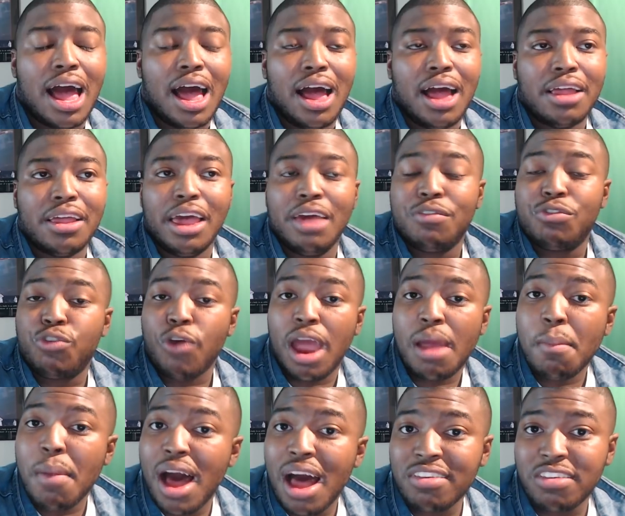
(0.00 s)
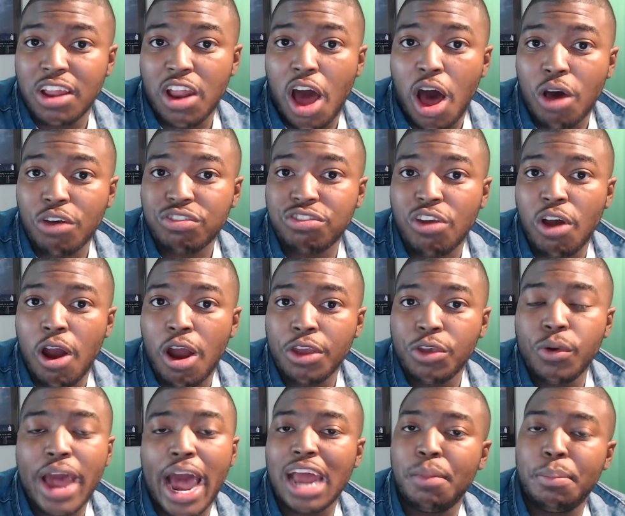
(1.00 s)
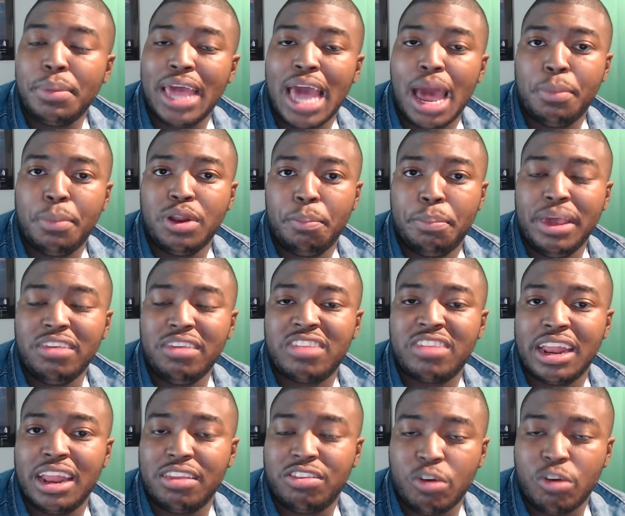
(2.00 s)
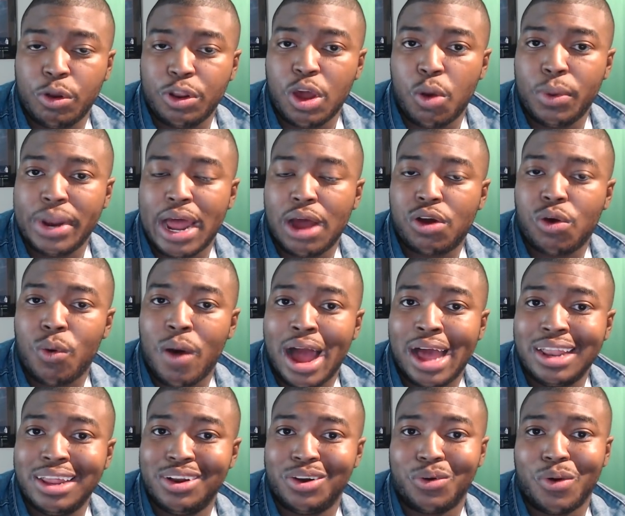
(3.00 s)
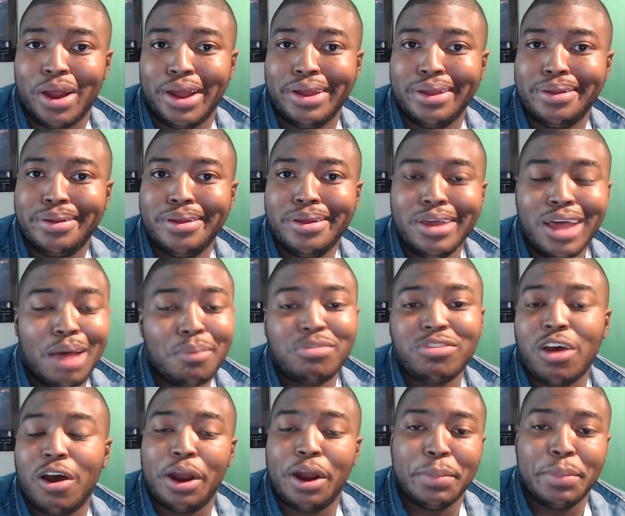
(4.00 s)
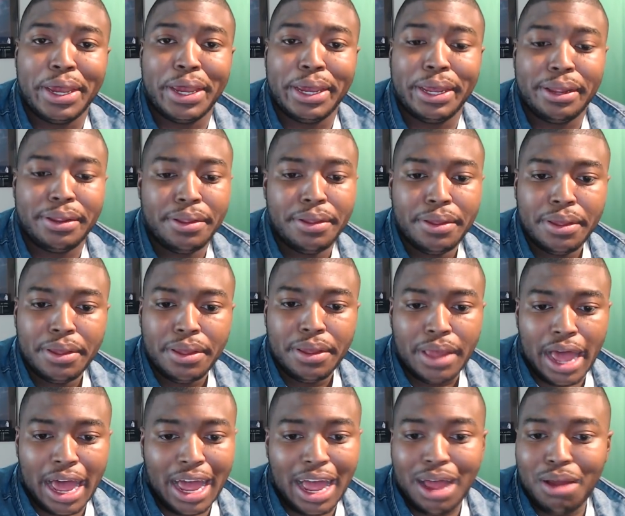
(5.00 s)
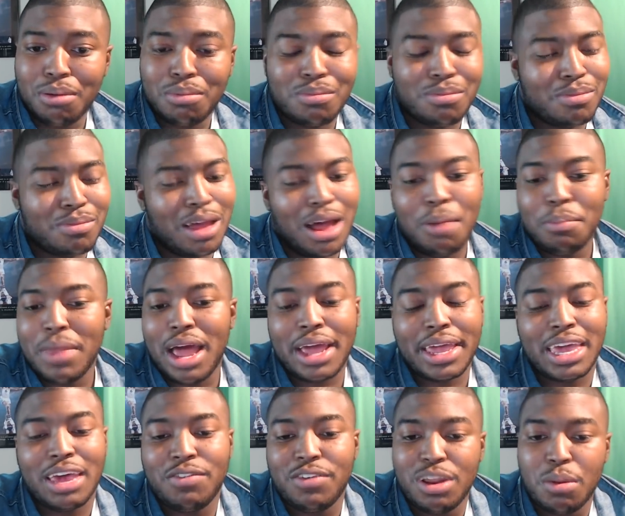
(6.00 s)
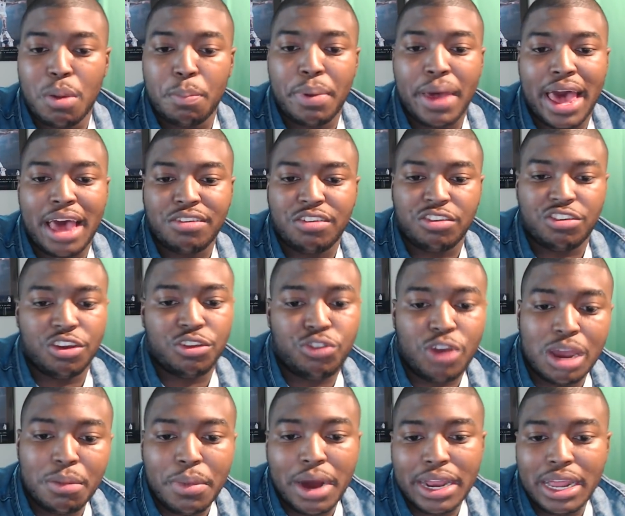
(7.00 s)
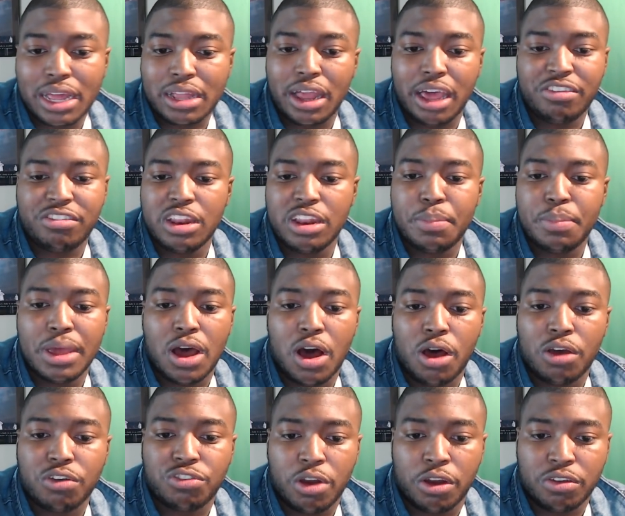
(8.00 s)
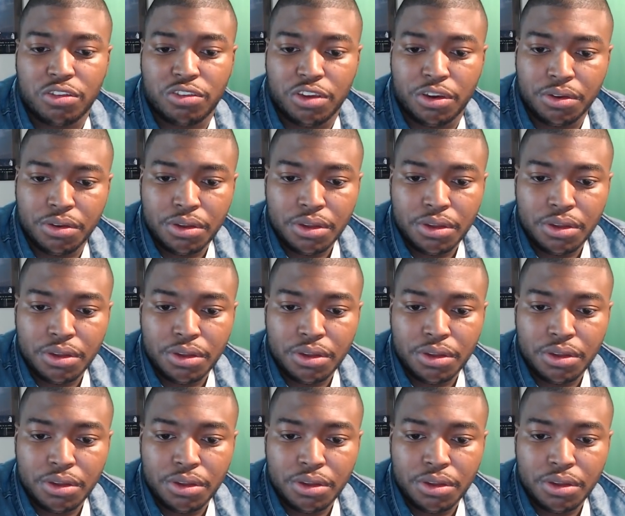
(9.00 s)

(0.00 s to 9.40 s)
If Draymond's an all-star, you got to be able to beat San Antonio without Kawhi Leonard, right? I'm sorry, man. I'm not giving him a pass this year. Draymond and Klay shouldn't have been all-stars this year.